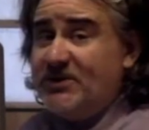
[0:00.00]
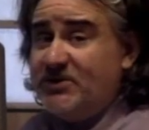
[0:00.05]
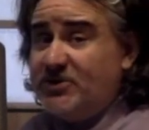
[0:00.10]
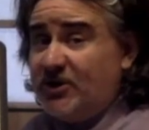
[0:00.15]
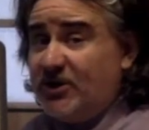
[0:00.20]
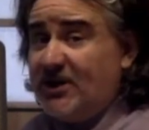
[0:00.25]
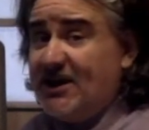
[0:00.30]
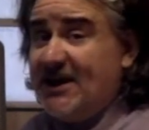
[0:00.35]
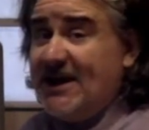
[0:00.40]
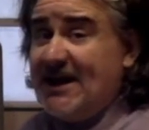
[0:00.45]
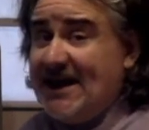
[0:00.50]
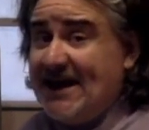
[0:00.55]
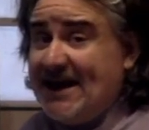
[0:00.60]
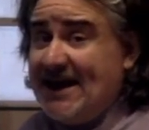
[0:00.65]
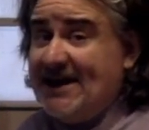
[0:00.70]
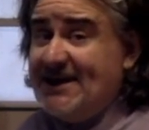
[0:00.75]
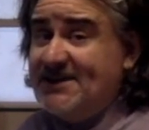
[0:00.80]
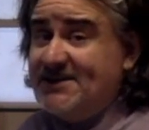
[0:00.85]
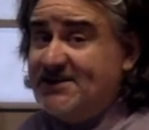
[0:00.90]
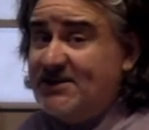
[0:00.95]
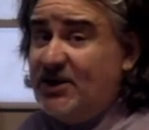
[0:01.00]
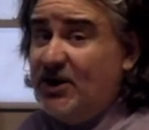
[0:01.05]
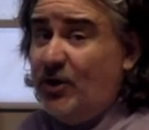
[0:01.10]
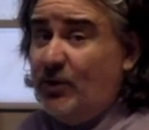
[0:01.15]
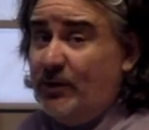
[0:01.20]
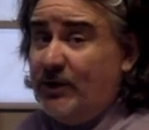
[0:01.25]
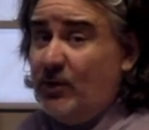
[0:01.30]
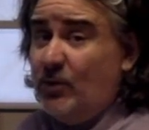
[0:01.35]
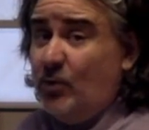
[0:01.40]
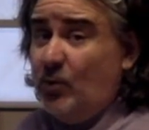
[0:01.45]
your cat is
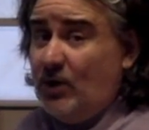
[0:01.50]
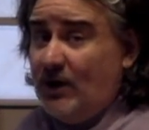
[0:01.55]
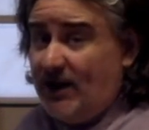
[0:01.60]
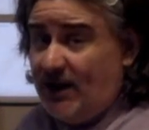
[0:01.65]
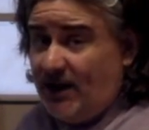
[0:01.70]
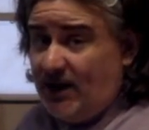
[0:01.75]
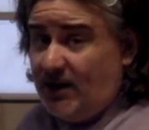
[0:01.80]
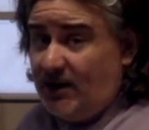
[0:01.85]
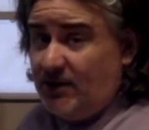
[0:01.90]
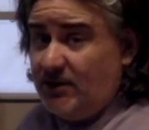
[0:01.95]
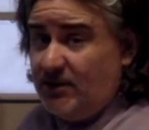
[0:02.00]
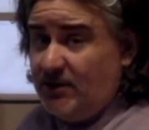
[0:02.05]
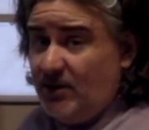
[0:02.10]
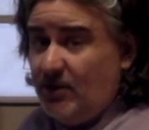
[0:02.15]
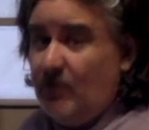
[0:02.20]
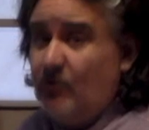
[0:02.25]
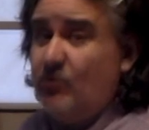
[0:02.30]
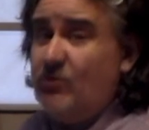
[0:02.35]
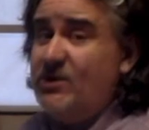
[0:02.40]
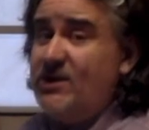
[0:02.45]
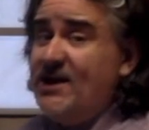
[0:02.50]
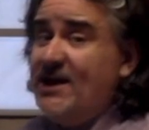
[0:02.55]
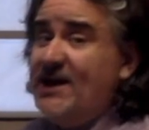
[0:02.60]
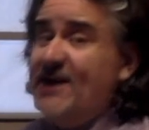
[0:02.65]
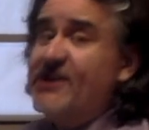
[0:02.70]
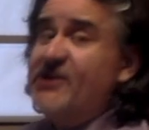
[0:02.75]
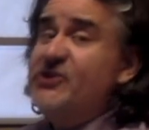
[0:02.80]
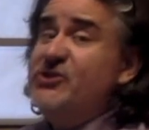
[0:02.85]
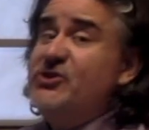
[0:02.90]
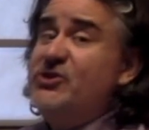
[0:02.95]
going well. We had
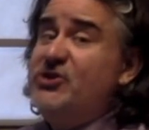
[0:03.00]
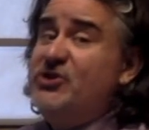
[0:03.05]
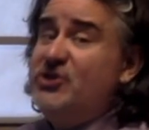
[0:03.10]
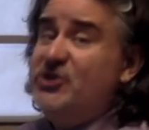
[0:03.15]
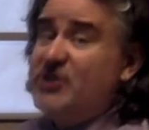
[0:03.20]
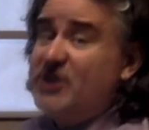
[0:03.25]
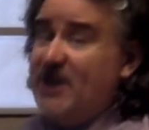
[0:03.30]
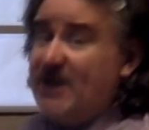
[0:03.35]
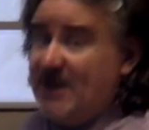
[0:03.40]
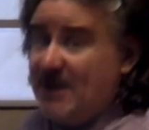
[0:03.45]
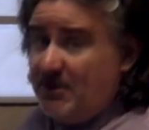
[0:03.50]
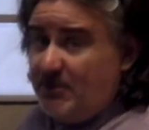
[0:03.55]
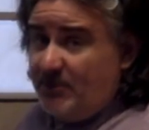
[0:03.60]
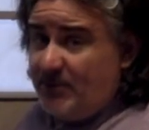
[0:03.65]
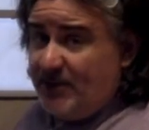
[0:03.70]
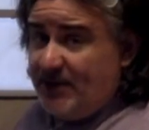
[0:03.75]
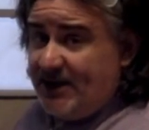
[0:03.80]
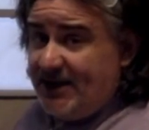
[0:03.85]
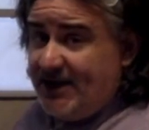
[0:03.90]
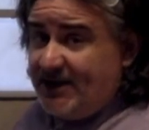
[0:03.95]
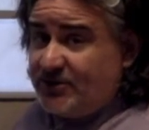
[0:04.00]
a jam-packed